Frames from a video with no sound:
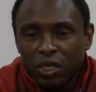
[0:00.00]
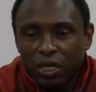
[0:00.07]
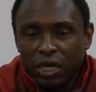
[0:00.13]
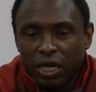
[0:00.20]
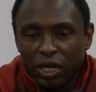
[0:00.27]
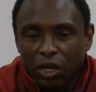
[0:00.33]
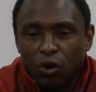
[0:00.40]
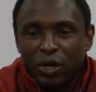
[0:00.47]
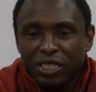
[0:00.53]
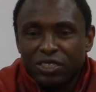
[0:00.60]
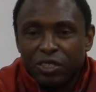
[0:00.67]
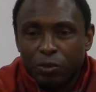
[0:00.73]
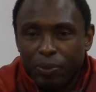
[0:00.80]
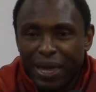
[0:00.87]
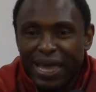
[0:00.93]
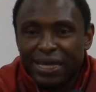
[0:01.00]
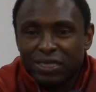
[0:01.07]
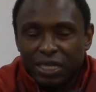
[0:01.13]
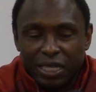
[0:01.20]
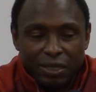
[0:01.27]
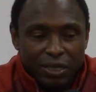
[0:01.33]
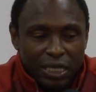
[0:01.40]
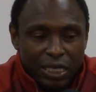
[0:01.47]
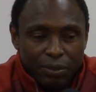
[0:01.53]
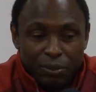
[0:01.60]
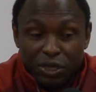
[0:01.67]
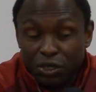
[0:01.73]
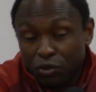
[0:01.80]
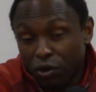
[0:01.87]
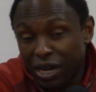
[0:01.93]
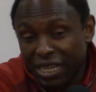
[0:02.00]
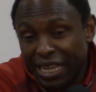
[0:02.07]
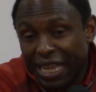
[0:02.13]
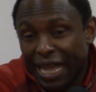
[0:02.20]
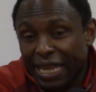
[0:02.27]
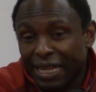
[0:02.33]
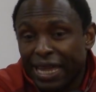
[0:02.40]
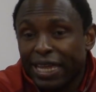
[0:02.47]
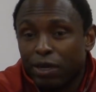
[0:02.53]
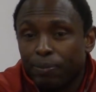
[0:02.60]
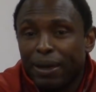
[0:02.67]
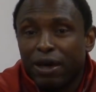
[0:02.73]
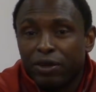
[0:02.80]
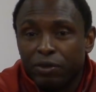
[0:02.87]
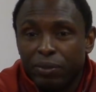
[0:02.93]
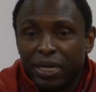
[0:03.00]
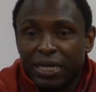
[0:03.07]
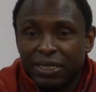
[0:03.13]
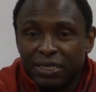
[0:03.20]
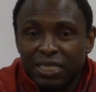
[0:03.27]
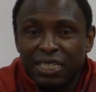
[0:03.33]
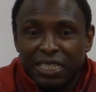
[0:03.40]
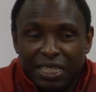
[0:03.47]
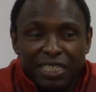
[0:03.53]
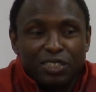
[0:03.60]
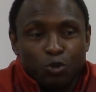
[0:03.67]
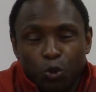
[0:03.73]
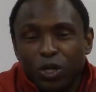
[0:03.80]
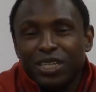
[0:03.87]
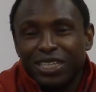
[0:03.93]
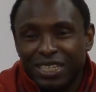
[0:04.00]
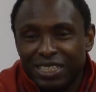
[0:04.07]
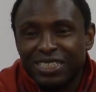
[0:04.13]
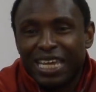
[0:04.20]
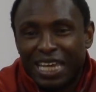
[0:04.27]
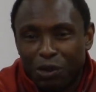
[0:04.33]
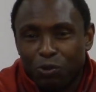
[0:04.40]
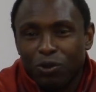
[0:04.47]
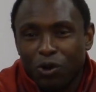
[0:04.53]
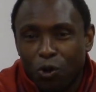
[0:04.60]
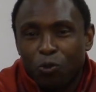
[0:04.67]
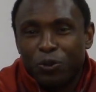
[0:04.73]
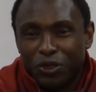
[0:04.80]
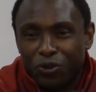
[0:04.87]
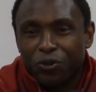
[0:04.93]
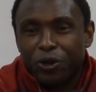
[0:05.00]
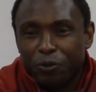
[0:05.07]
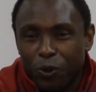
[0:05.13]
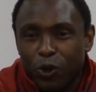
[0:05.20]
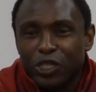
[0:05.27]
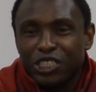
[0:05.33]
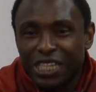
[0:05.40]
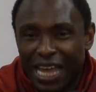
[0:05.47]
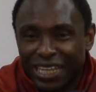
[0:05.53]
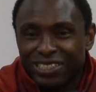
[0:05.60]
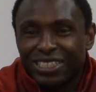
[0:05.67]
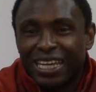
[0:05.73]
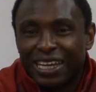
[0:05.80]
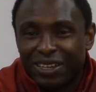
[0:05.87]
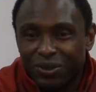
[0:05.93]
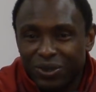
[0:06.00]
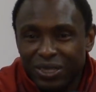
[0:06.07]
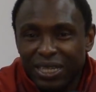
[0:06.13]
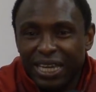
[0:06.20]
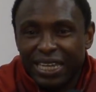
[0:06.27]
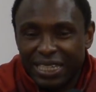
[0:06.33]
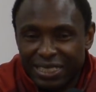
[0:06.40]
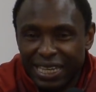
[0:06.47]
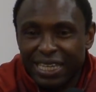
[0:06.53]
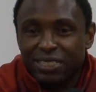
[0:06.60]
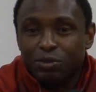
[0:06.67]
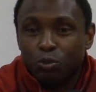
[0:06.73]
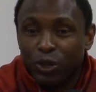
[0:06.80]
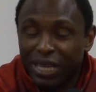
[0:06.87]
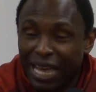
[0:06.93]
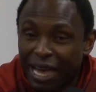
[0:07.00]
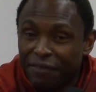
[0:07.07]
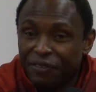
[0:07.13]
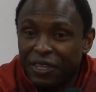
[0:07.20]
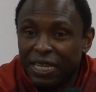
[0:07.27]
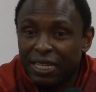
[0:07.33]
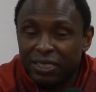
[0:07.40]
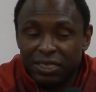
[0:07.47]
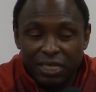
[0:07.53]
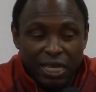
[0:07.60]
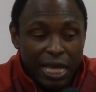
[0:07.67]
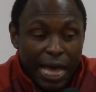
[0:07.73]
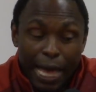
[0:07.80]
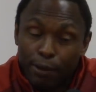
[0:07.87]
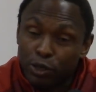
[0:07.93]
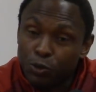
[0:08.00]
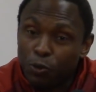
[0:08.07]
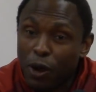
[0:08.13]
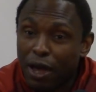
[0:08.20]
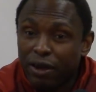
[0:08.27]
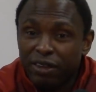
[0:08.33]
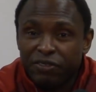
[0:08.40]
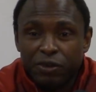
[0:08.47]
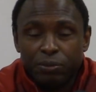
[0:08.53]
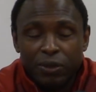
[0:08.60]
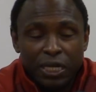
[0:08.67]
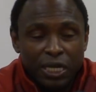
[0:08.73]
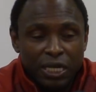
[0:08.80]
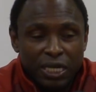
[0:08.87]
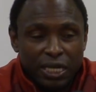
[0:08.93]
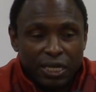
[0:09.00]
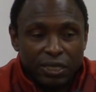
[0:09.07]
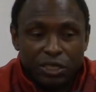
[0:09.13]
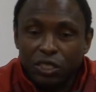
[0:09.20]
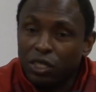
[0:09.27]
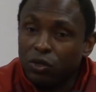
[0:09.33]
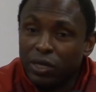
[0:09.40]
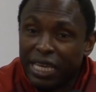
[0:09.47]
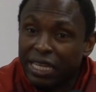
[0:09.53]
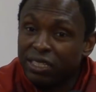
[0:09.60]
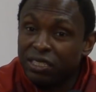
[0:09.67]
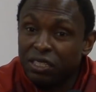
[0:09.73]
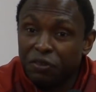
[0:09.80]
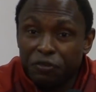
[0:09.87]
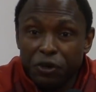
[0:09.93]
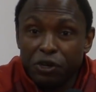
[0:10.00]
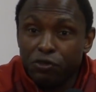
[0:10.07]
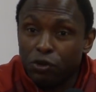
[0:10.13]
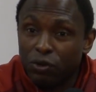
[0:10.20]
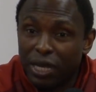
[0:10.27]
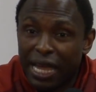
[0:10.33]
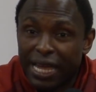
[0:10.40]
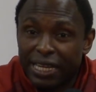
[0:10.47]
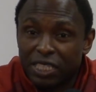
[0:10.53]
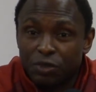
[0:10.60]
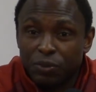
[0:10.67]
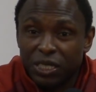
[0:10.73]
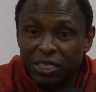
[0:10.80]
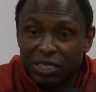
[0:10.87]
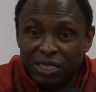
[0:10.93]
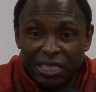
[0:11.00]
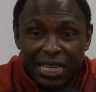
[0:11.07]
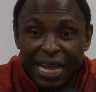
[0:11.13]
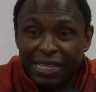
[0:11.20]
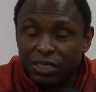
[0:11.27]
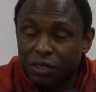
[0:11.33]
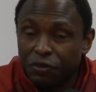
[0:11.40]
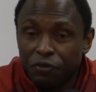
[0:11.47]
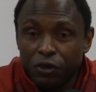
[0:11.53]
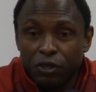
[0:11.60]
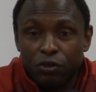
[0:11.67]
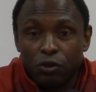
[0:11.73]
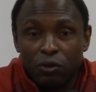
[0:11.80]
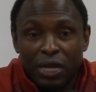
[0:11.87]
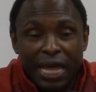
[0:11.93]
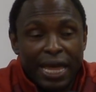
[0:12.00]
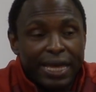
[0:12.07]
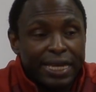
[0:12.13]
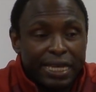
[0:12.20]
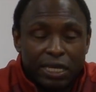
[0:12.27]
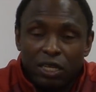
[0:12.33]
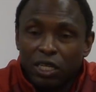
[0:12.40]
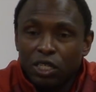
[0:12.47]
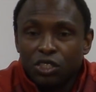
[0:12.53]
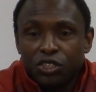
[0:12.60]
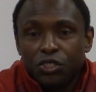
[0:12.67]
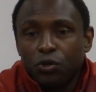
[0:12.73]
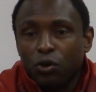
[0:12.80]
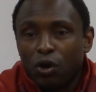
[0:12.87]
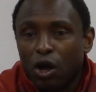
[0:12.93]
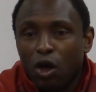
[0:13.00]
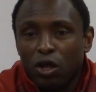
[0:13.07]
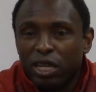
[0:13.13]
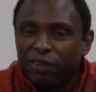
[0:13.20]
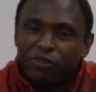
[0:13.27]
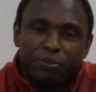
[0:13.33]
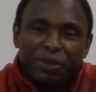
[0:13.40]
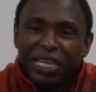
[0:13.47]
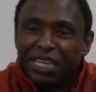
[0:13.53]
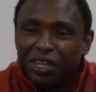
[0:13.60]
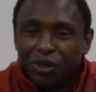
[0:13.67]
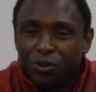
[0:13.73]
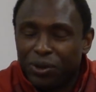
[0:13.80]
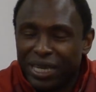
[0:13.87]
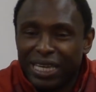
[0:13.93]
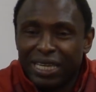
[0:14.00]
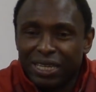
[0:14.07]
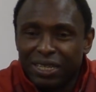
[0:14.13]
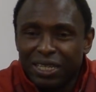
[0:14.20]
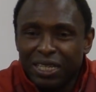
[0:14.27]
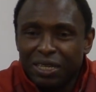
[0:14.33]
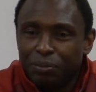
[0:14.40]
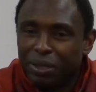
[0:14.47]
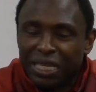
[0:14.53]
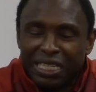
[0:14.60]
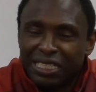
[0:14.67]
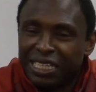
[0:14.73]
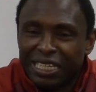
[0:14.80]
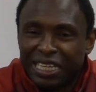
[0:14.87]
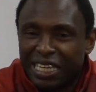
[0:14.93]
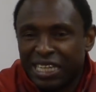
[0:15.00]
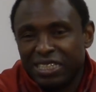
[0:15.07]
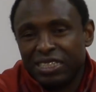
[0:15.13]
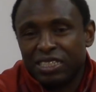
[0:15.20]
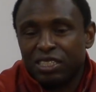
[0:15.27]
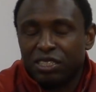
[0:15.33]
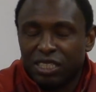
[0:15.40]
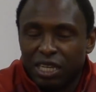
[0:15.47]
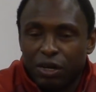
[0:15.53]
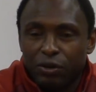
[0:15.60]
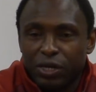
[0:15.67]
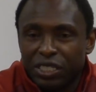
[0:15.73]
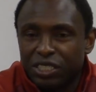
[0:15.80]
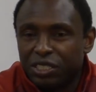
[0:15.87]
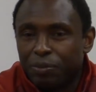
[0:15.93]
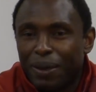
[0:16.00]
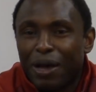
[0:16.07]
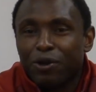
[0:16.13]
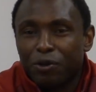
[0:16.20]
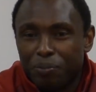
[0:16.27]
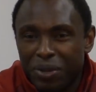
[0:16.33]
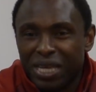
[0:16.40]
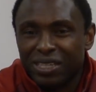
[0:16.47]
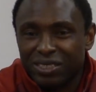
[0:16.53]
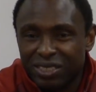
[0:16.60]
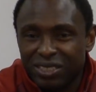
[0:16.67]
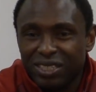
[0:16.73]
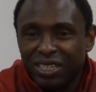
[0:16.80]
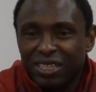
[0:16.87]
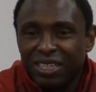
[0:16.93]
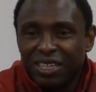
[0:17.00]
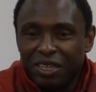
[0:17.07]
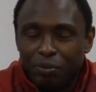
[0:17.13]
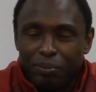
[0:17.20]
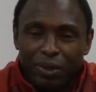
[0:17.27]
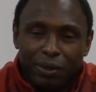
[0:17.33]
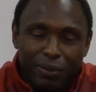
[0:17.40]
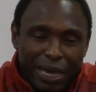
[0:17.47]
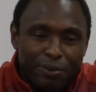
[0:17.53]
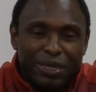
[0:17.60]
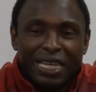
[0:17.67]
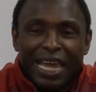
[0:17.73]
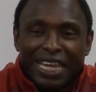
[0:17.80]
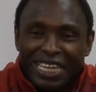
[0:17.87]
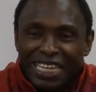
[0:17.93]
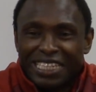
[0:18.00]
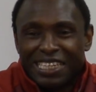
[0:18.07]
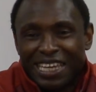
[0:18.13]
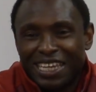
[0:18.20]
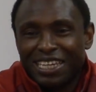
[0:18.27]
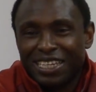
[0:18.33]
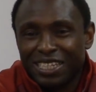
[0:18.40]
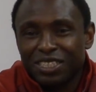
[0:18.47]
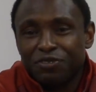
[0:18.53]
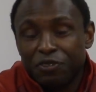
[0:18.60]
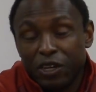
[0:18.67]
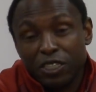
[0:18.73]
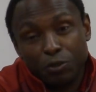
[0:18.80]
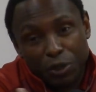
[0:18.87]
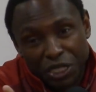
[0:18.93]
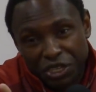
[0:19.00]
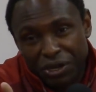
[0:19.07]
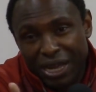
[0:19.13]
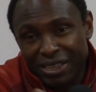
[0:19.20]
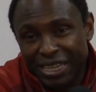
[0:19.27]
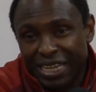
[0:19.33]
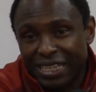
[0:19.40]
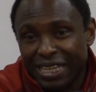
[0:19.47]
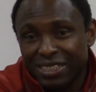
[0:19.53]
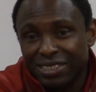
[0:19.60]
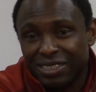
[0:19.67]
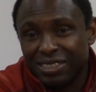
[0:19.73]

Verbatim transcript: uh, going to the basket. But the great thing I like about him is he, he's willing to take open three-point shots now. and he takes them with confidence. I was proud of him, uh, you know, getting to the free throw line as much as he got to the free throw line. And sure, all of them didn't go in, but he didn't get discouraged about a miss, maybe like he did in his freshman year. I think that's